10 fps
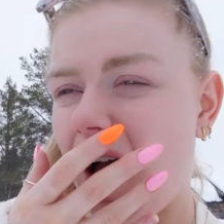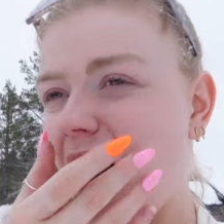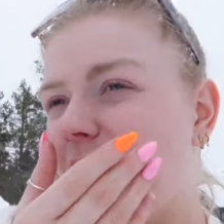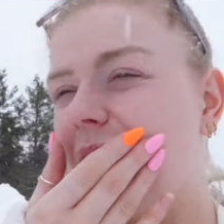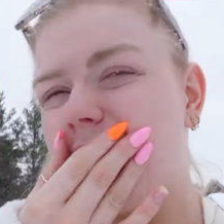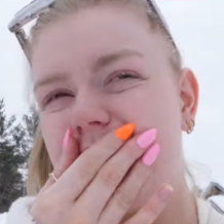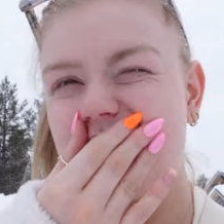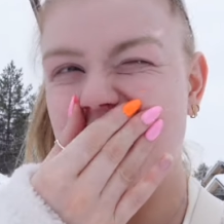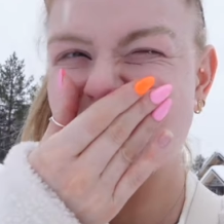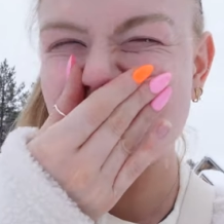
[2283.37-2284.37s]
Um,
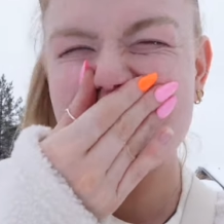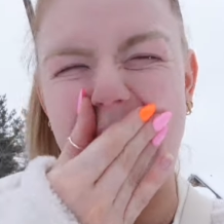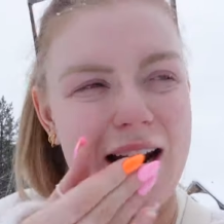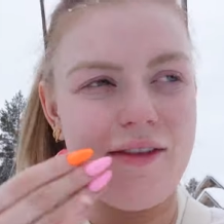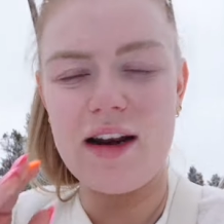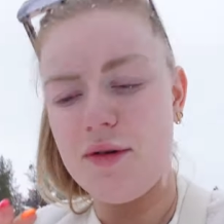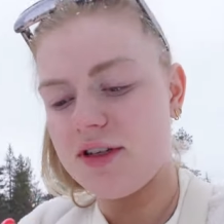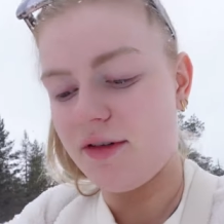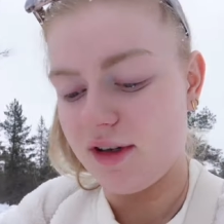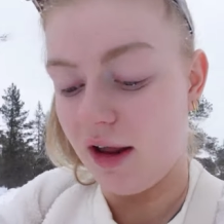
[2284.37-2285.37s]
and if
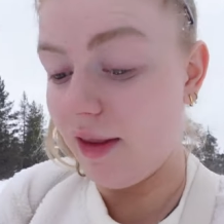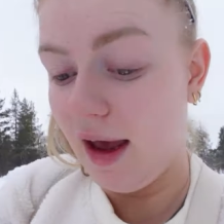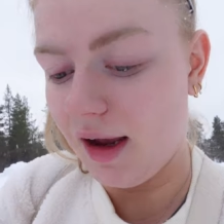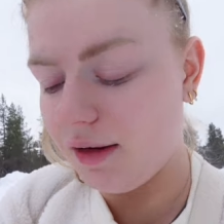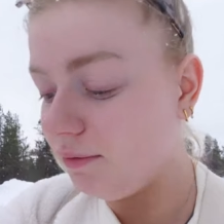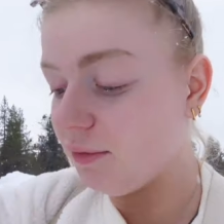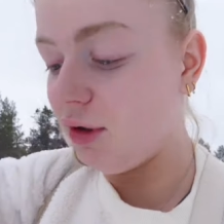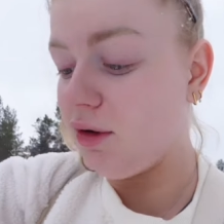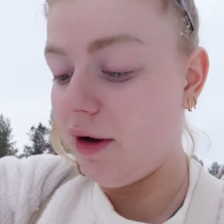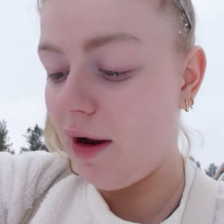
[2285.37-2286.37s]
anyone's ever done that,
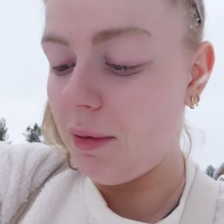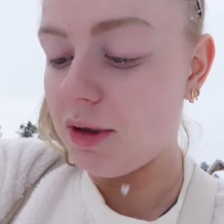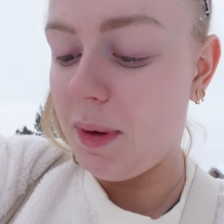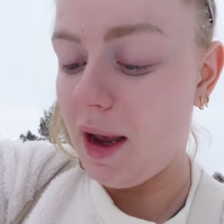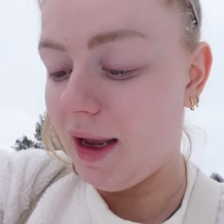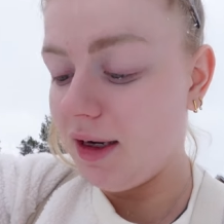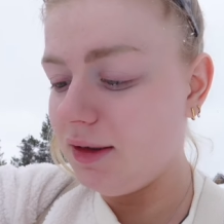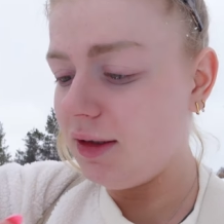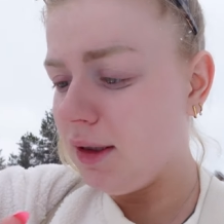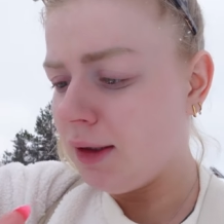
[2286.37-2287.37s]
you'll know how much pain
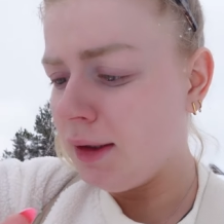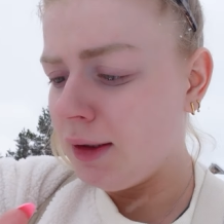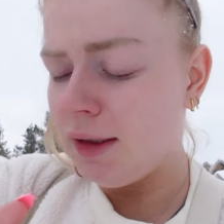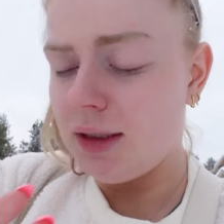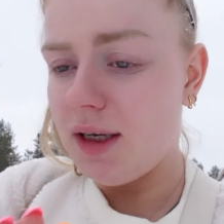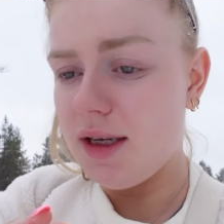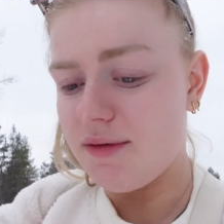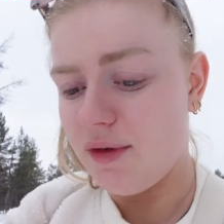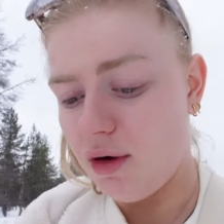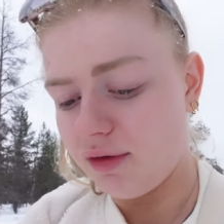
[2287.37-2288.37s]
is
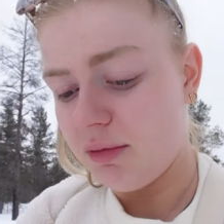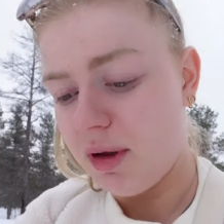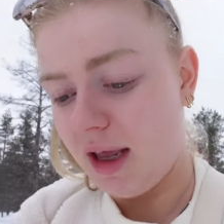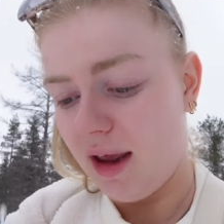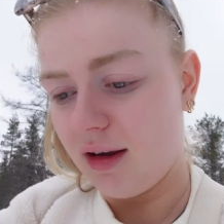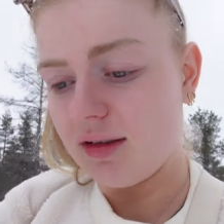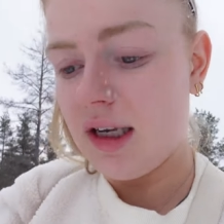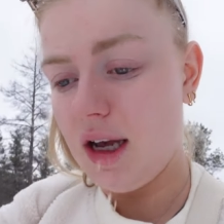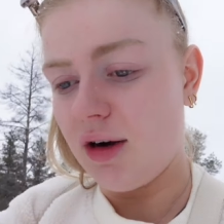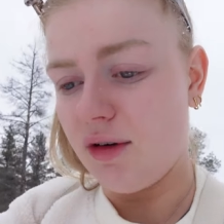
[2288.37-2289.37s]
involved in pinging
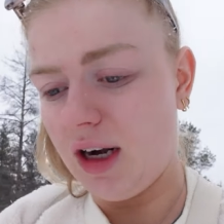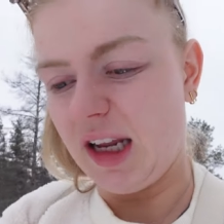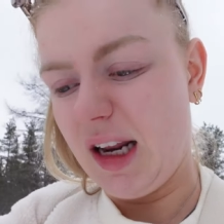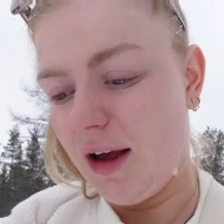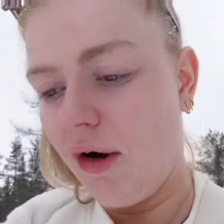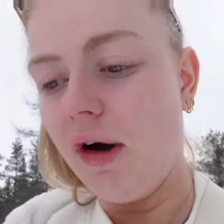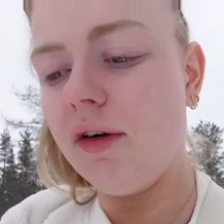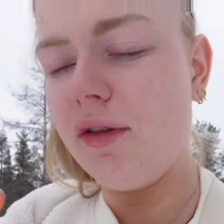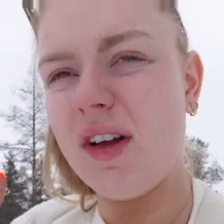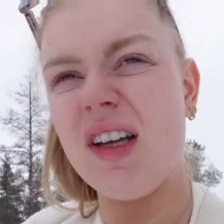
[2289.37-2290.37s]
an acrylic nail
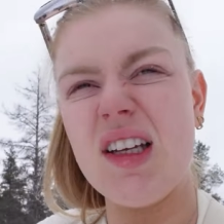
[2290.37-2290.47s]
off.